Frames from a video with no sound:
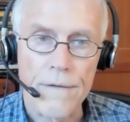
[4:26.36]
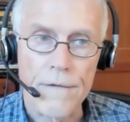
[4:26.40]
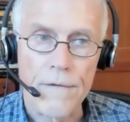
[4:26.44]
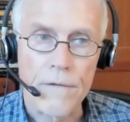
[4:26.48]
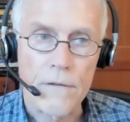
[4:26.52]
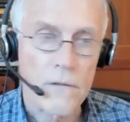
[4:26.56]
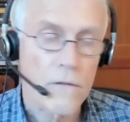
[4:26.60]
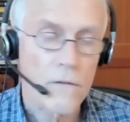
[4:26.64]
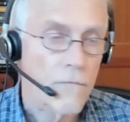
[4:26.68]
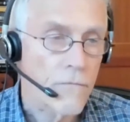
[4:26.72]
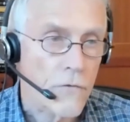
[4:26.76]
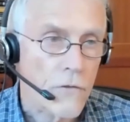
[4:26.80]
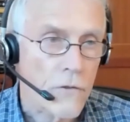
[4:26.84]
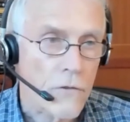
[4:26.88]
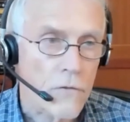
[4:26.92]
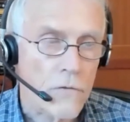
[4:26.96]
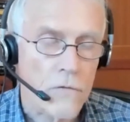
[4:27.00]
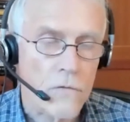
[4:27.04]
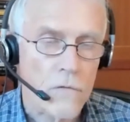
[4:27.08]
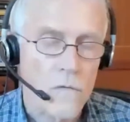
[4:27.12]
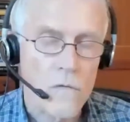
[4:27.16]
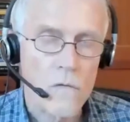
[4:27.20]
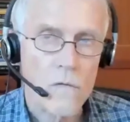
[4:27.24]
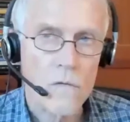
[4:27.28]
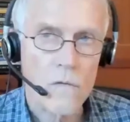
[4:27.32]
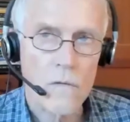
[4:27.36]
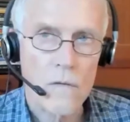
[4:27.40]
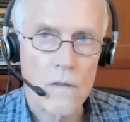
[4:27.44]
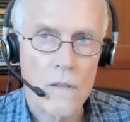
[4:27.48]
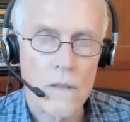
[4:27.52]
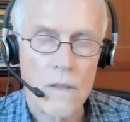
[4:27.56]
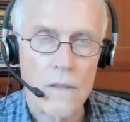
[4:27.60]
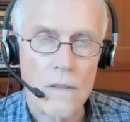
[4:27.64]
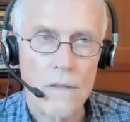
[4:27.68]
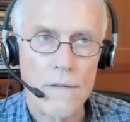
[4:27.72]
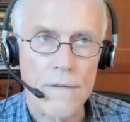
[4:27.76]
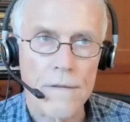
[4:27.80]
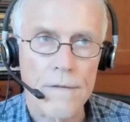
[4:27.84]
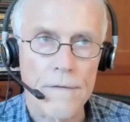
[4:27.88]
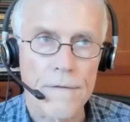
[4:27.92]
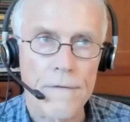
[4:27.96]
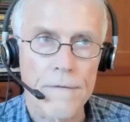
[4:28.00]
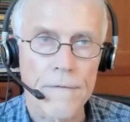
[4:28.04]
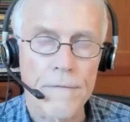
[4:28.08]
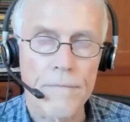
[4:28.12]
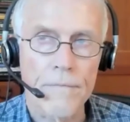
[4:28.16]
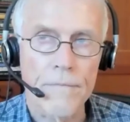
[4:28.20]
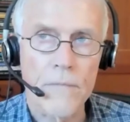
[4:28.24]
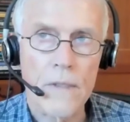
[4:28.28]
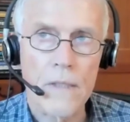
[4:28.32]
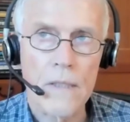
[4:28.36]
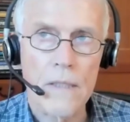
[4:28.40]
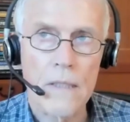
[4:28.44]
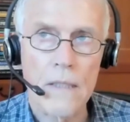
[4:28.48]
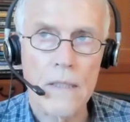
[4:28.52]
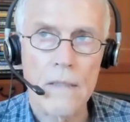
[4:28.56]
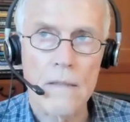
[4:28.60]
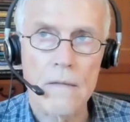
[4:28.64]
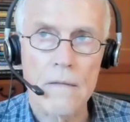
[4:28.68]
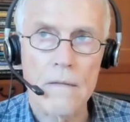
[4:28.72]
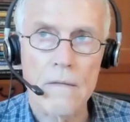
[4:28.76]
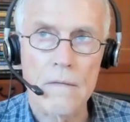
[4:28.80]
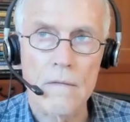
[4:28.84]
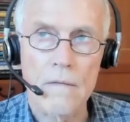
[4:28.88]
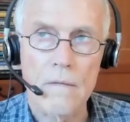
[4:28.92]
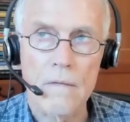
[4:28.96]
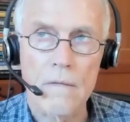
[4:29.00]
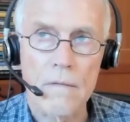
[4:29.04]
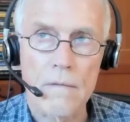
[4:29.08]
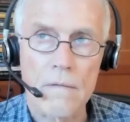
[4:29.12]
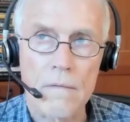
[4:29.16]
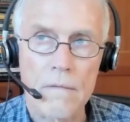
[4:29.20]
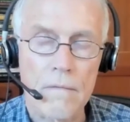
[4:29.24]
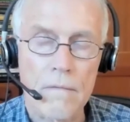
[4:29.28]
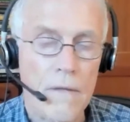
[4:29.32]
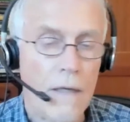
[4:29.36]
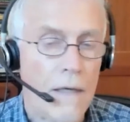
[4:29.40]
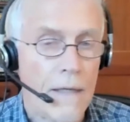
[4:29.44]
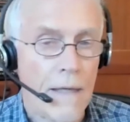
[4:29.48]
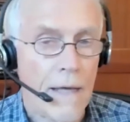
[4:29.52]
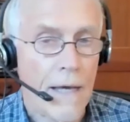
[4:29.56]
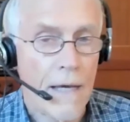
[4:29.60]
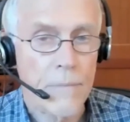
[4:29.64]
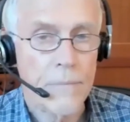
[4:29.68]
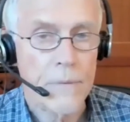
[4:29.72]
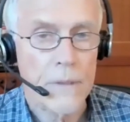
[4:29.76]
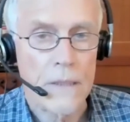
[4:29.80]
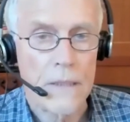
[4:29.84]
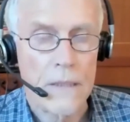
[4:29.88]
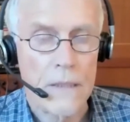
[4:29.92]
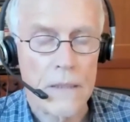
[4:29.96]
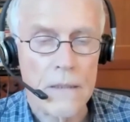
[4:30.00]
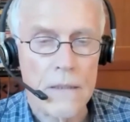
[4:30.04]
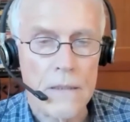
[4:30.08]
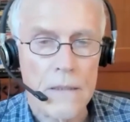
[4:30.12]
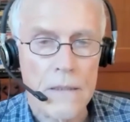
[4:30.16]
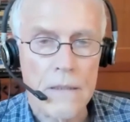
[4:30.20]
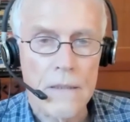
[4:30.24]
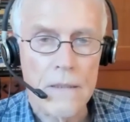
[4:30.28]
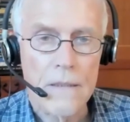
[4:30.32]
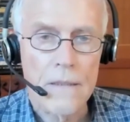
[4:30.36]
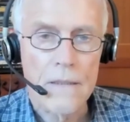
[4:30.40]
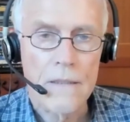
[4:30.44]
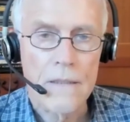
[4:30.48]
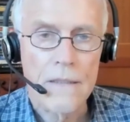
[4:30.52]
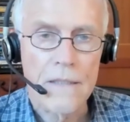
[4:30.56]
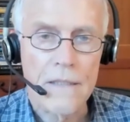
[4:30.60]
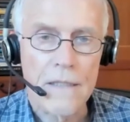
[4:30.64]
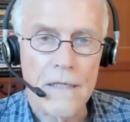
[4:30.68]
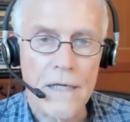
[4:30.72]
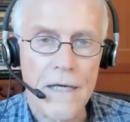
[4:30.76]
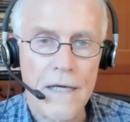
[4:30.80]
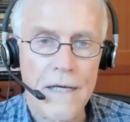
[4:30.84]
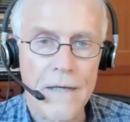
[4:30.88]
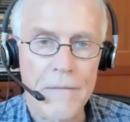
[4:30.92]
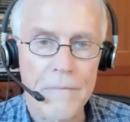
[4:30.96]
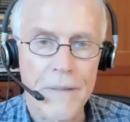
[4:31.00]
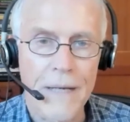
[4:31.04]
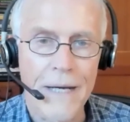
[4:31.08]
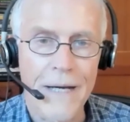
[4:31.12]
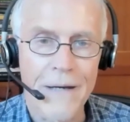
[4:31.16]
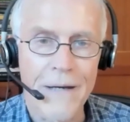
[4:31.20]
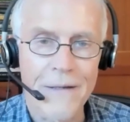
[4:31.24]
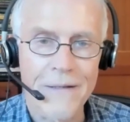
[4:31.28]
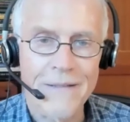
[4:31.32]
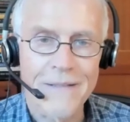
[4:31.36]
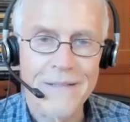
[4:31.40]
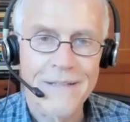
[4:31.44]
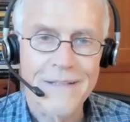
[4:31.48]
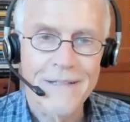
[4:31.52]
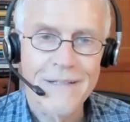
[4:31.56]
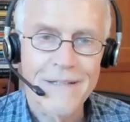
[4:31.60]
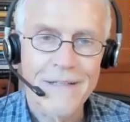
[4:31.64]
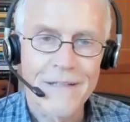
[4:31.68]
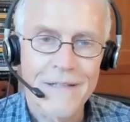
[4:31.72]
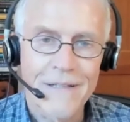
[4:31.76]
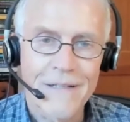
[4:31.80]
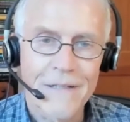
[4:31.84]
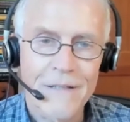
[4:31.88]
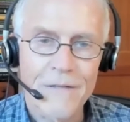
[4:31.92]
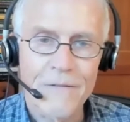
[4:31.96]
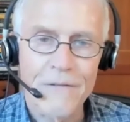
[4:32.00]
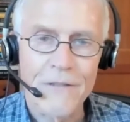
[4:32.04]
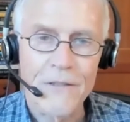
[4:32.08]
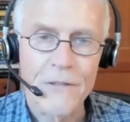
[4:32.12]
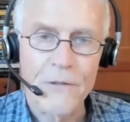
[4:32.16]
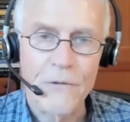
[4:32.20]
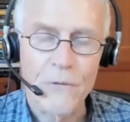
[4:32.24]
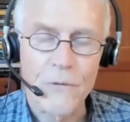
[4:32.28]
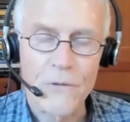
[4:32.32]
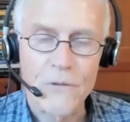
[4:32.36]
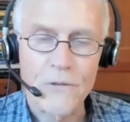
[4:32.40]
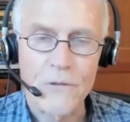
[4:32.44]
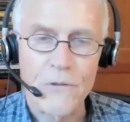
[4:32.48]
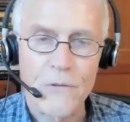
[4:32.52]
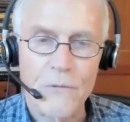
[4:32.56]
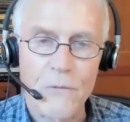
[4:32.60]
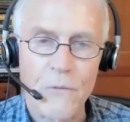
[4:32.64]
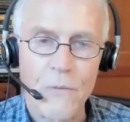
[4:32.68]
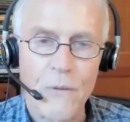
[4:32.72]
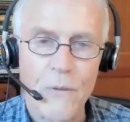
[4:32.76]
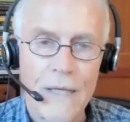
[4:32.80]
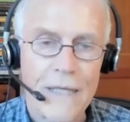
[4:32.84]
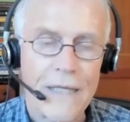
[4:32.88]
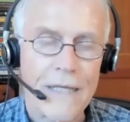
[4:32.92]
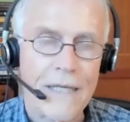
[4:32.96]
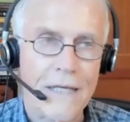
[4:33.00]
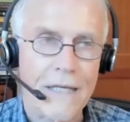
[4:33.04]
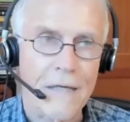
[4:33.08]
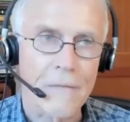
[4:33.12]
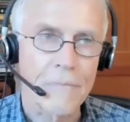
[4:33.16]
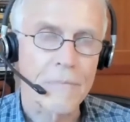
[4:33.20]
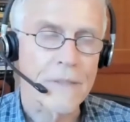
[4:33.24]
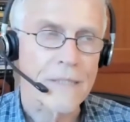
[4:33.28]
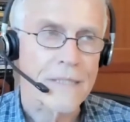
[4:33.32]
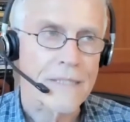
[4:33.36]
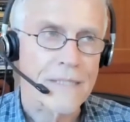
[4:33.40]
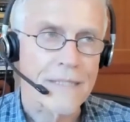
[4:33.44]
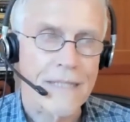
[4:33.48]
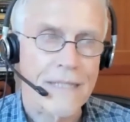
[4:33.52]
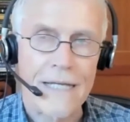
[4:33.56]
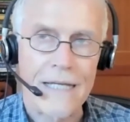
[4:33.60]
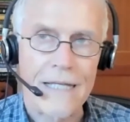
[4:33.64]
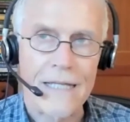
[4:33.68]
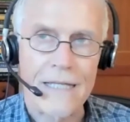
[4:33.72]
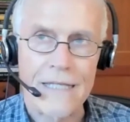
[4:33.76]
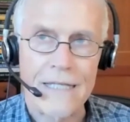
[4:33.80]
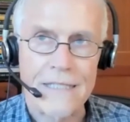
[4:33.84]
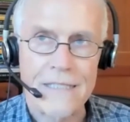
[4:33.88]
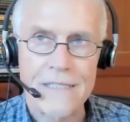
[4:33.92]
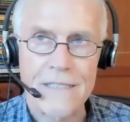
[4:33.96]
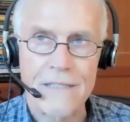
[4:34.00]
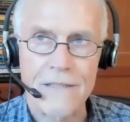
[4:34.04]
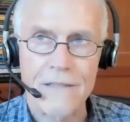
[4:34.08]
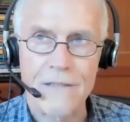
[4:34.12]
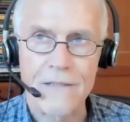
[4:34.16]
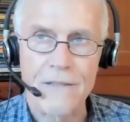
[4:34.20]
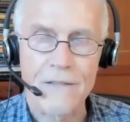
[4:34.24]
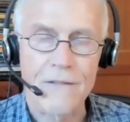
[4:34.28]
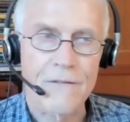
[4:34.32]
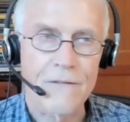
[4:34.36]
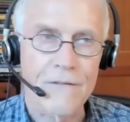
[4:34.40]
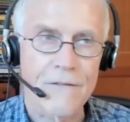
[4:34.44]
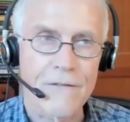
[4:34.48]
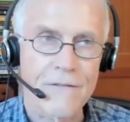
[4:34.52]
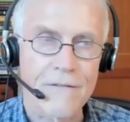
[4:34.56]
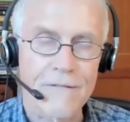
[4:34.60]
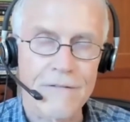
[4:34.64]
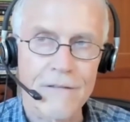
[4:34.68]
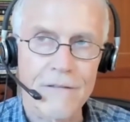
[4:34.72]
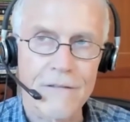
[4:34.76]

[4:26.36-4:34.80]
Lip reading: confused, and not happy about, sort of waking up as an adolescent or,